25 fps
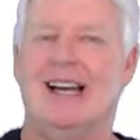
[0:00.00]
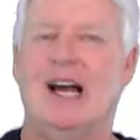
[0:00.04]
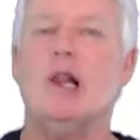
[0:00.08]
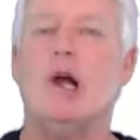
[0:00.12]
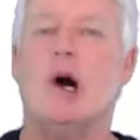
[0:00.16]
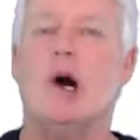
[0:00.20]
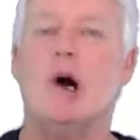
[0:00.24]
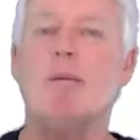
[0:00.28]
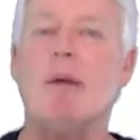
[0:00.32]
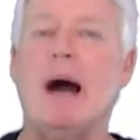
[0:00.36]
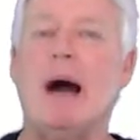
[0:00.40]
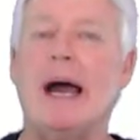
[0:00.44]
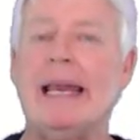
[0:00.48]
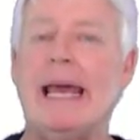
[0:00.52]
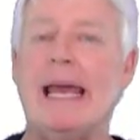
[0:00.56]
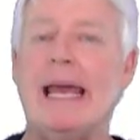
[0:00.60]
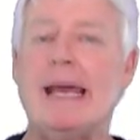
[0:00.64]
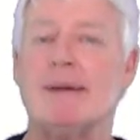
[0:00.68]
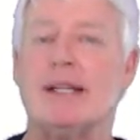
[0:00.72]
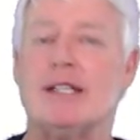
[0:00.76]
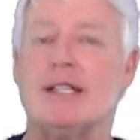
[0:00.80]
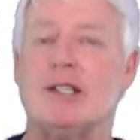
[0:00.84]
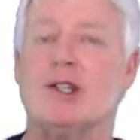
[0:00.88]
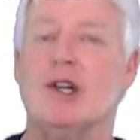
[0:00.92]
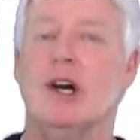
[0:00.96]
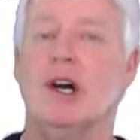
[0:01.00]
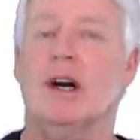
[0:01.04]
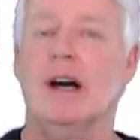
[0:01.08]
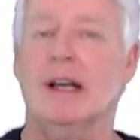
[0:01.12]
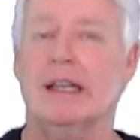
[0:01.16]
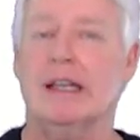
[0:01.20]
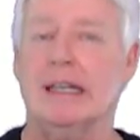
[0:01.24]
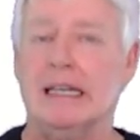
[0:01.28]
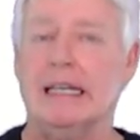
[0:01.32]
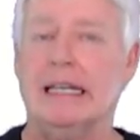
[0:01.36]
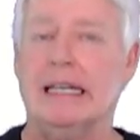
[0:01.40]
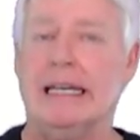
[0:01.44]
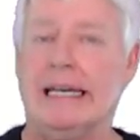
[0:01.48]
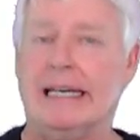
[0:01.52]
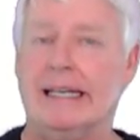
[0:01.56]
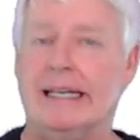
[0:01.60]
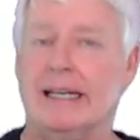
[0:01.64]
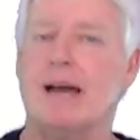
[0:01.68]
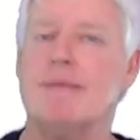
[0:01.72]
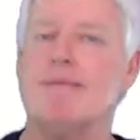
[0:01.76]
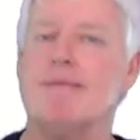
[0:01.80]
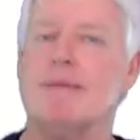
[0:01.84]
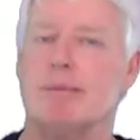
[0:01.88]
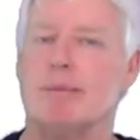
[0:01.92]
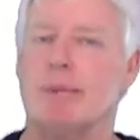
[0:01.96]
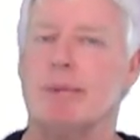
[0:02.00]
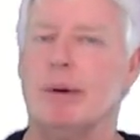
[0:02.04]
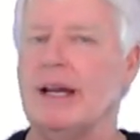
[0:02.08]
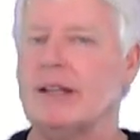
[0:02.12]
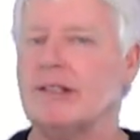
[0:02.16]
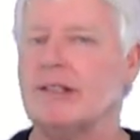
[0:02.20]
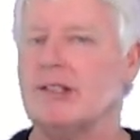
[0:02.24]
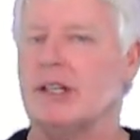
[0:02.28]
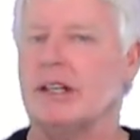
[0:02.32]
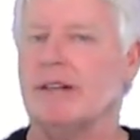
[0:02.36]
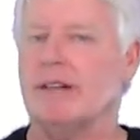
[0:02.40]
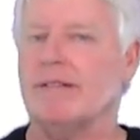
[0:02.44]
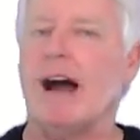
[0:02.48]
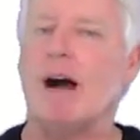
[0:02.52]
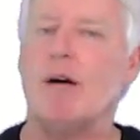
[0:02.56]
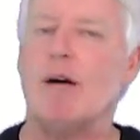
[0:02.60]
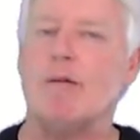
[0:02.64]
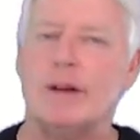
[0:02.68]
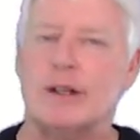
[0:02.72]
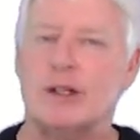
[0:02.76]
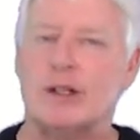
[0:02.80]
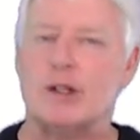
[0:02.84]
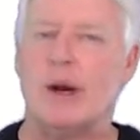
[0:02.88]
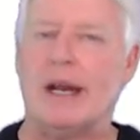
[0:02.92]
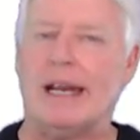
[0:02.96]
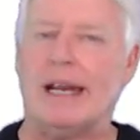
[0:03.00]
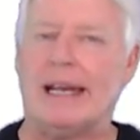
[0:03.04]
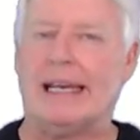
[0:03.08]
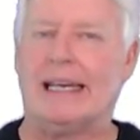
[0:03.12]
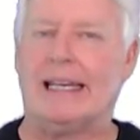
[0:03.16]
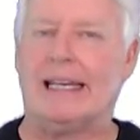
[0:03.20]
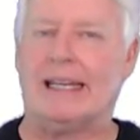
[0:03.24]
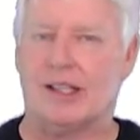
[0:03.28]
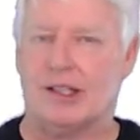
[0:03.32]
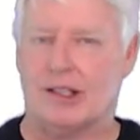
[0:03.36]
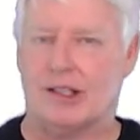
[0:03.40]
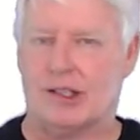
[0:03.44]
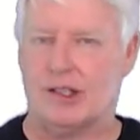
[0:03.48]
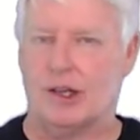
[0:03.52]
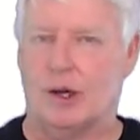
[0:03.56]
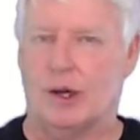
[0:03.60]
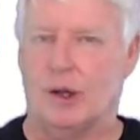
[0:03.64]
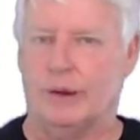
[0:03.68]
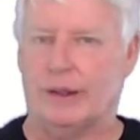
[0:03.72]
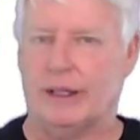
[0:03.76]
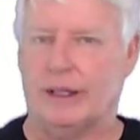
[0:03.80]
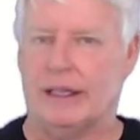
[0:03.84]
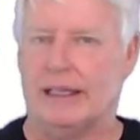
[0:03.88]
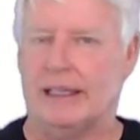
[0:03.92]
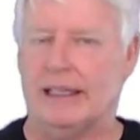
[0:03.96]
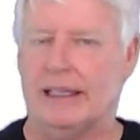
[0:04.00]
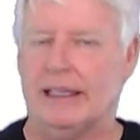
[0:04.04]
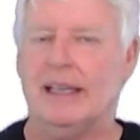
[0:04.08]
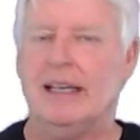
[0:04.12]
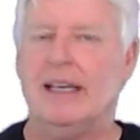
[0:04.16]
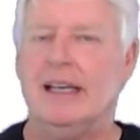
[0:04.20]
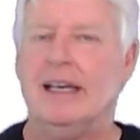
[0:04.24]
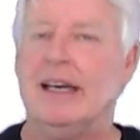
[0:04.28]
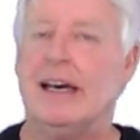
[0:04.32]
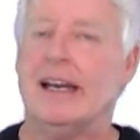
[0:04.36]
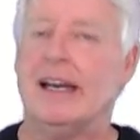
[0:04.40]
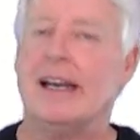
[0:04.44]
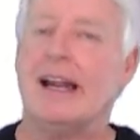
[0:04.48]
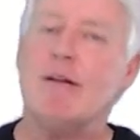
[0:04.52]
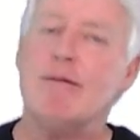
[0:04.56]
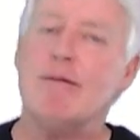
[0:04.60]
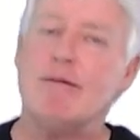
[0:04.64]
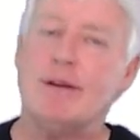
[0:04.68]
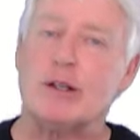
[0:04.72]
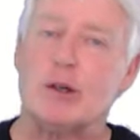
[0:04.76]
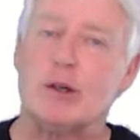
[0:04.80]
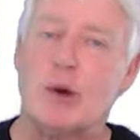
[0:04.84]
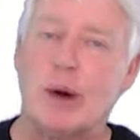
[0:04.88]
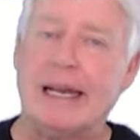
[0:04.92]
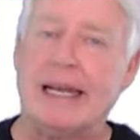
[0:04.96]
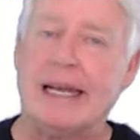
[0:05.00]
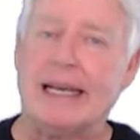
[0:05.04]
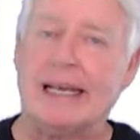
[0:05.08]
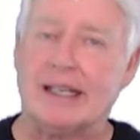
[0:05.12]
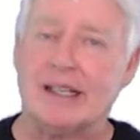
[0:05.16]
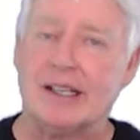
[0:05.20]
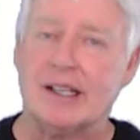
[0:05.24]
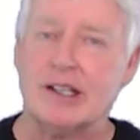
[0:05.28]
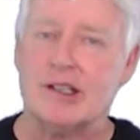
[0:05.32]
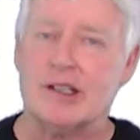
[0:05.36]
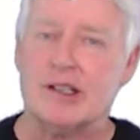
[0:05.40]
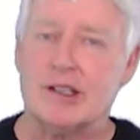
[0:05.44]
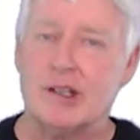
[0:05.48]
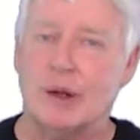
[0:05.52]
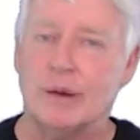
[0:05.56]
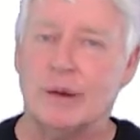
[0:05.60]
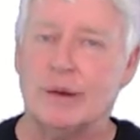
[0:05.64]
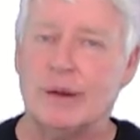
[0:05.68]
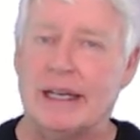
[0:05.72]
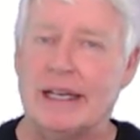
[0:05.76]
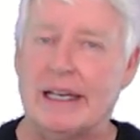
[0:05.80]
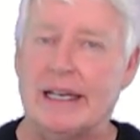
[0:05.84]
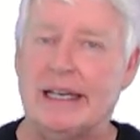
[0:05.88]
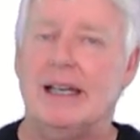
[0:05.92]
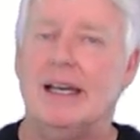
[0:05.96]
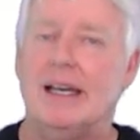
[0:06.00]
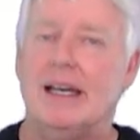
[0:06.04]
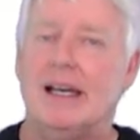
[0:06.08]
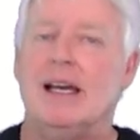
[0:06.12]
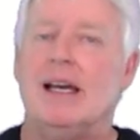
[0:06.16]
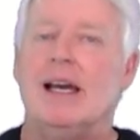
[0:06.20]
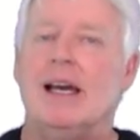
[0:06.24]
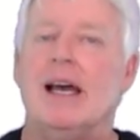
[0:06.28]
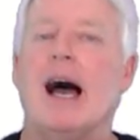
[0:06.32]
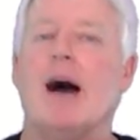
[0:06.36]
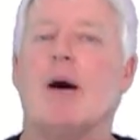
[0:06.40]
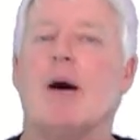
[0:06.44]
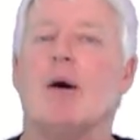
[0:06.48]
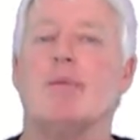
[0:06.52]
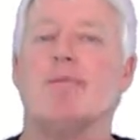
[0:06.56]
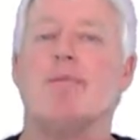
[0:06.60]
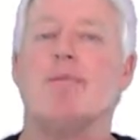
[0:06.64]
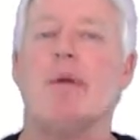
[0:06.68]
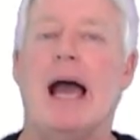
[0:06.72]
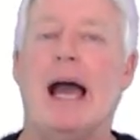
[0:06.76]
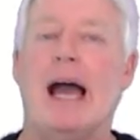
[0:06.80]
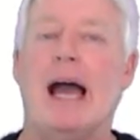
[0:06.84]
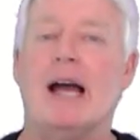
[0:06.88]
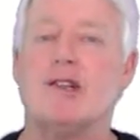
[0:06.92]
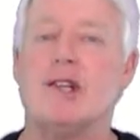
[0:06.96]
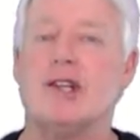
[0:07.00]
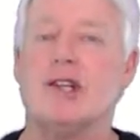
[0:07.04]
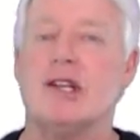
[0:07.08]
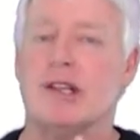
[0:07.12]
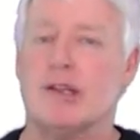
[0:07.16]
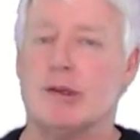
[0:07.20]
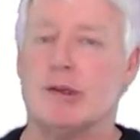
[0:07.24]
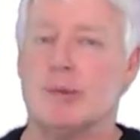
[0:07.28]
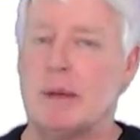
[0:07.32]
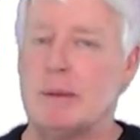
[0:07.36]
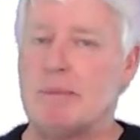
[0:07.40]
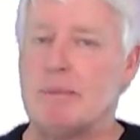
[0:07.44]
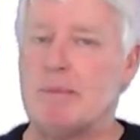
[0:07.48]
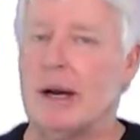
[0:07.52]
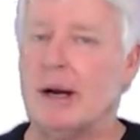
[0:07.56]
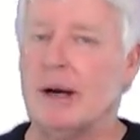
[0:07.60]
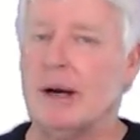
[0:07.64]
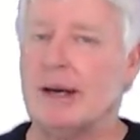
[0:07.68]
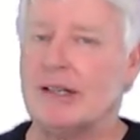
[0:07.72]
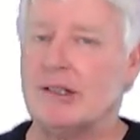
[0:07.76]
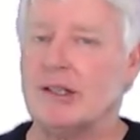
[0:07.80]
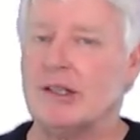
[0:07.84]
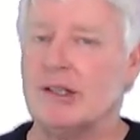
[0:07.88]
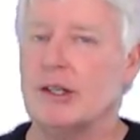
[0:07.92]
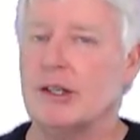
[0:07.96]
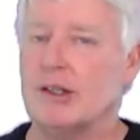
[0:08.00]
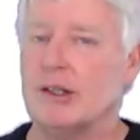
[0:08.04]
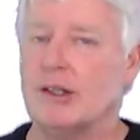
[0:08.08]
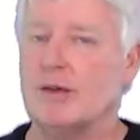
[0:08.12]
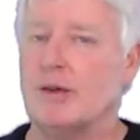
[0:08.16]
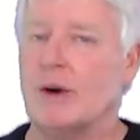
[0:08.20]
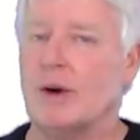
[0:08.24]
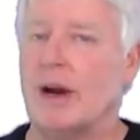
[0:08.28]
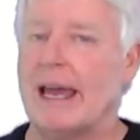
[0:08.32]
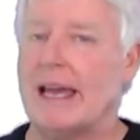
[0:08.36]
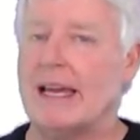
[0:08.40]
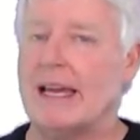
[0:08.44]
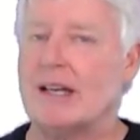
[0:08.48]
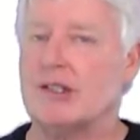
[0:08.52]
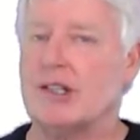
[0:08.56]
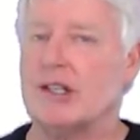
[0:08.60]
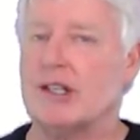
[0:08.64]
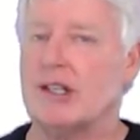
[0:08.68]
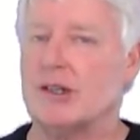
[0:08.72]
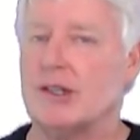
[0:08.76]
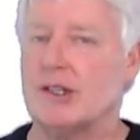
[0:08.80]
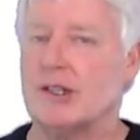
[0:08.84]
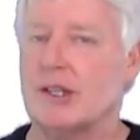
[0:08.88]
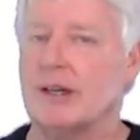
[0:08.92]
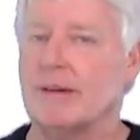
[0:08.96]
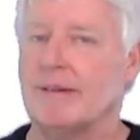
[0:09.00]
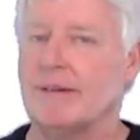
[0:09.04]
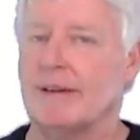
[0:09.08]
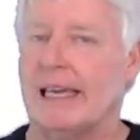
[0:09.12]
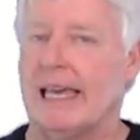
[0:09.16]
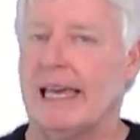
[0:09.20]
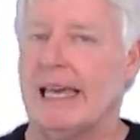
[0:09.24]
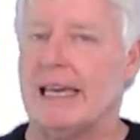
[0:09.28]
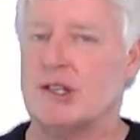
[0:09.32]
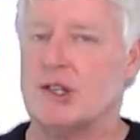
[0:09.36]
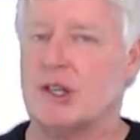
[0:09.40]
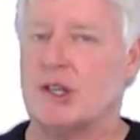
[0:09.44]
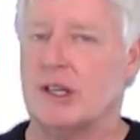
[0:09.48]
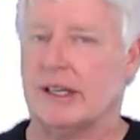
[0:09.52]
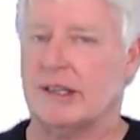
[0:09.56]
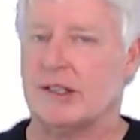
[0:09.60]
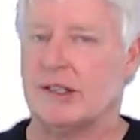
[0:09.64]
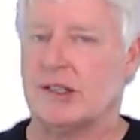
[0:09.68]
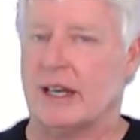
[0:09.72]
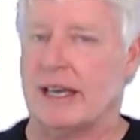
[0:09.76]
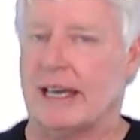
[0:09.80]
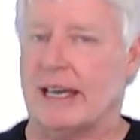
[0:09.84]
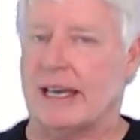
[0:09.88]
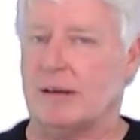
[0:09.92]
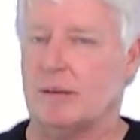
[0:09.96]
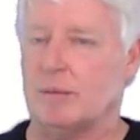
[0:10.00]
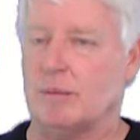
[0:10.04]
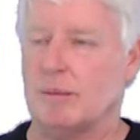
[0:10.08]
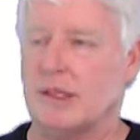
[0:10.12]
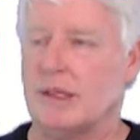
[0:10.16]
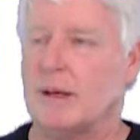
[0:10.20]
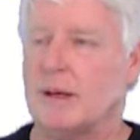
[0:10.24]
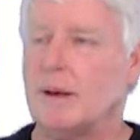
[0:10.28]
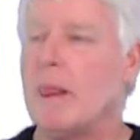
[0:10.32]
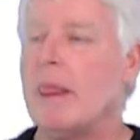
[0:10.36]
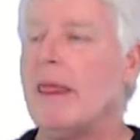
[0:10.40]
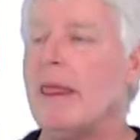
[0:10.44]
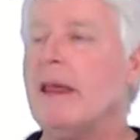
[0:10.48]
Hello, my name is John Lee, and I'm the president of Alpha Training and Consulting. At Alpha Training and Consulting, our passion is preparing students for A S Q certification exams.